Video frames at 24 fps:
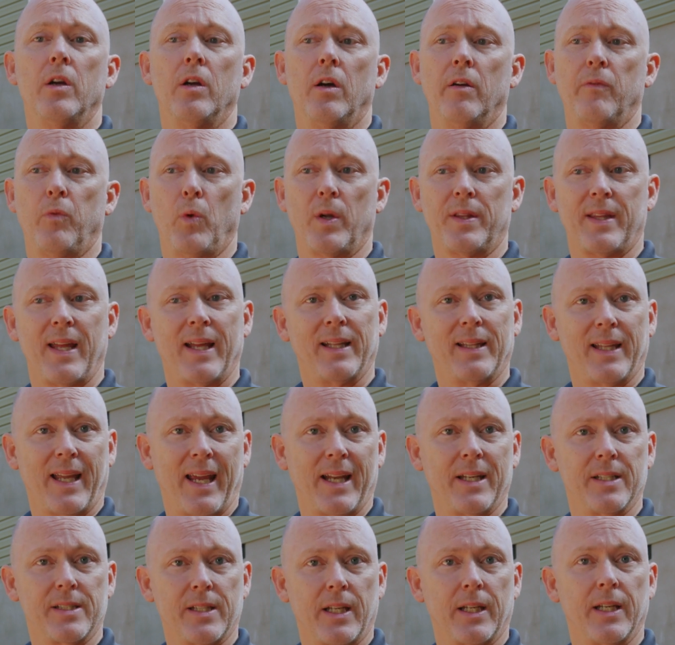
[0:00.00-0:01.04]
of what that
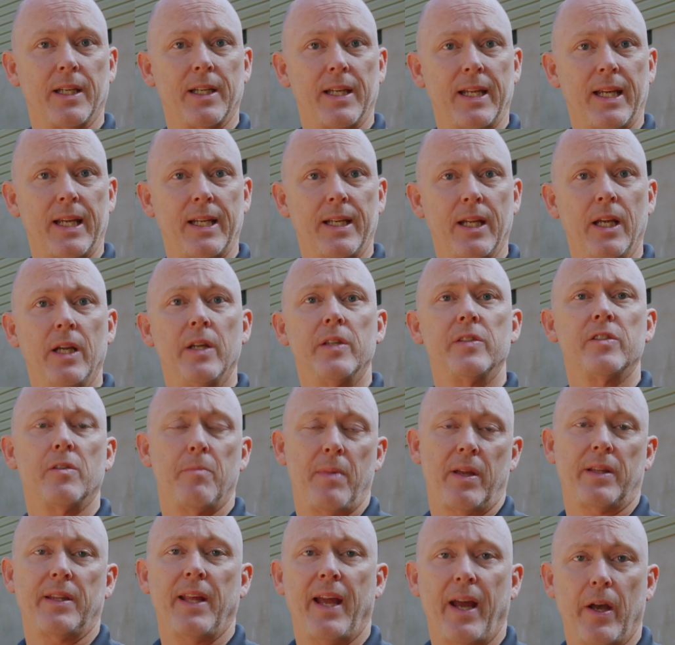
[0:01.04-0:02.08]
land is going to need to
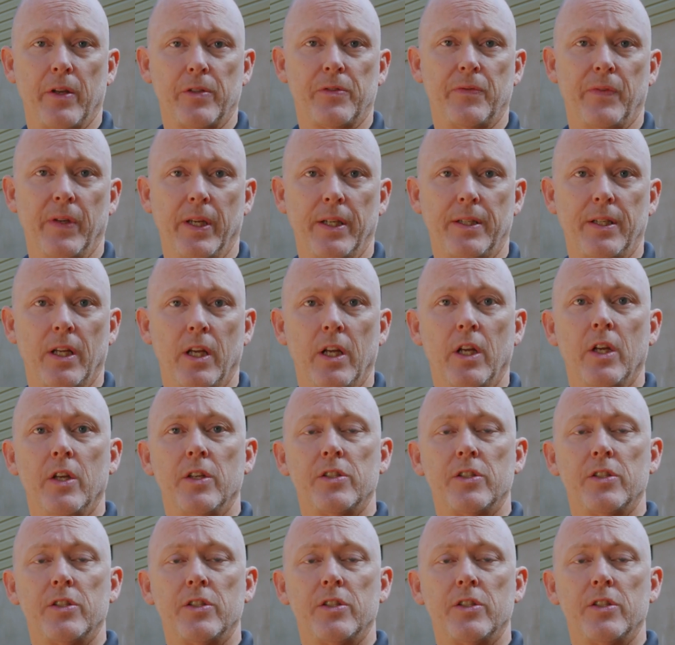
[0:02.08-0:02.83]
make the house fit.